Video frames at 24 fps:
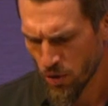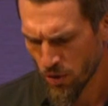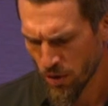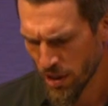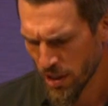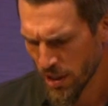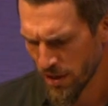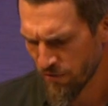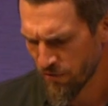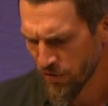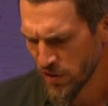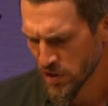know, in
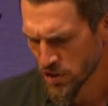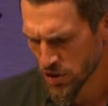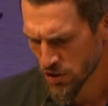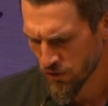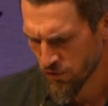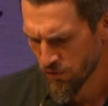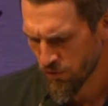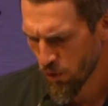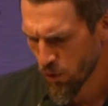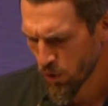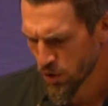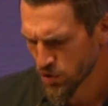Ephesians
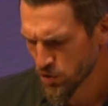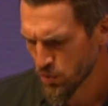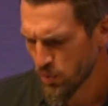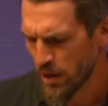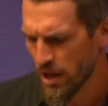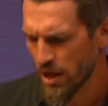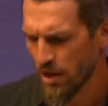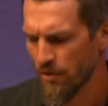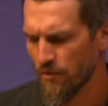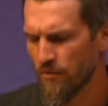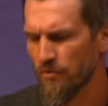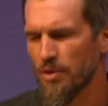
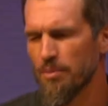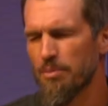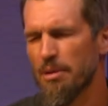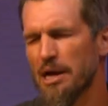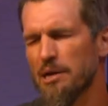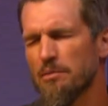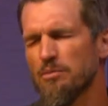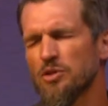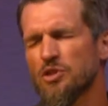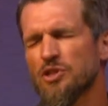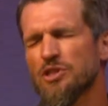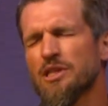4:12, the
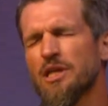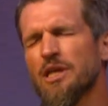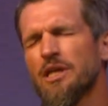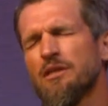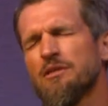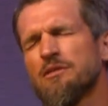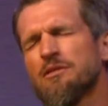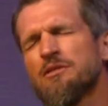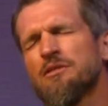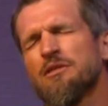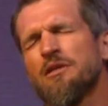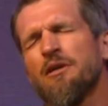Bible
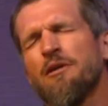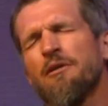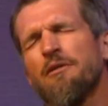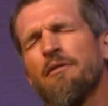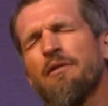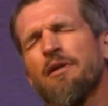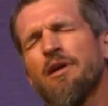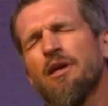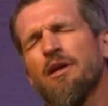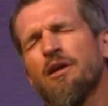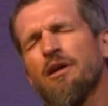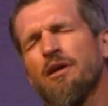says
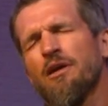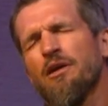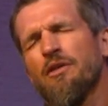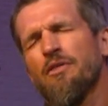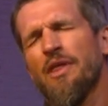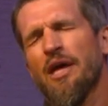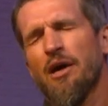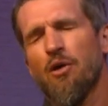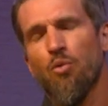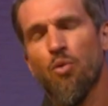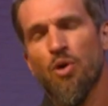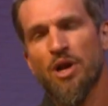
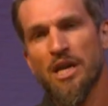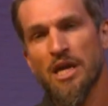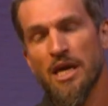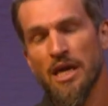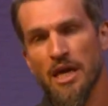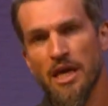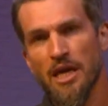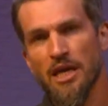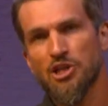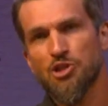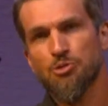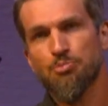that when
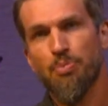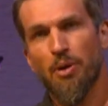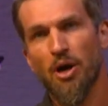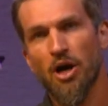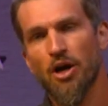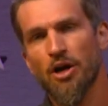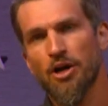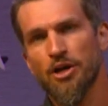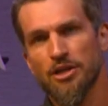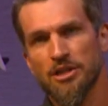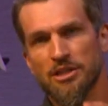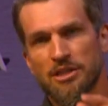each
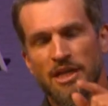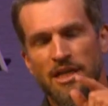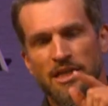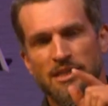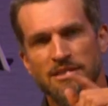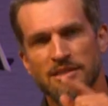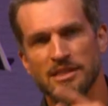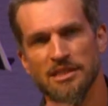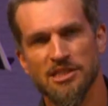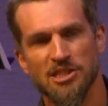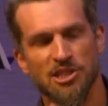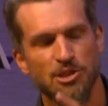part
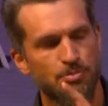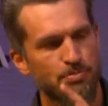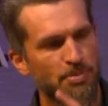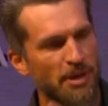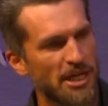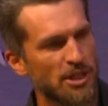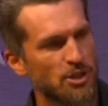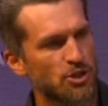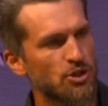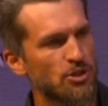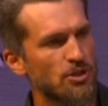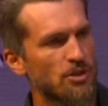does its
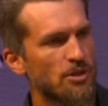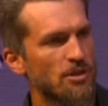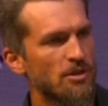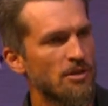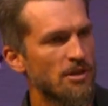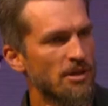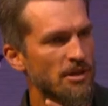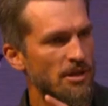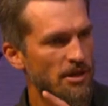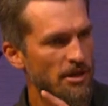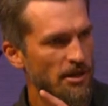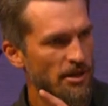
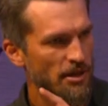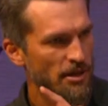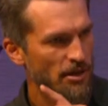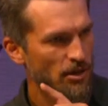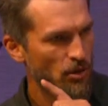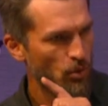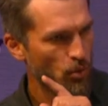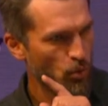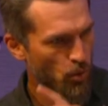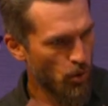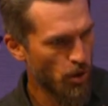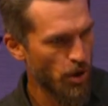special
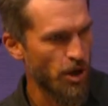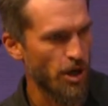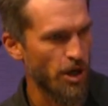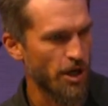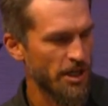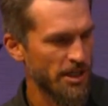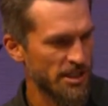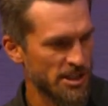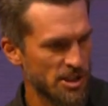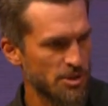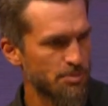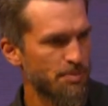
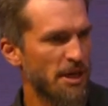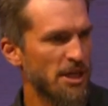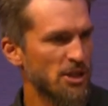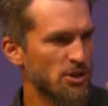work, each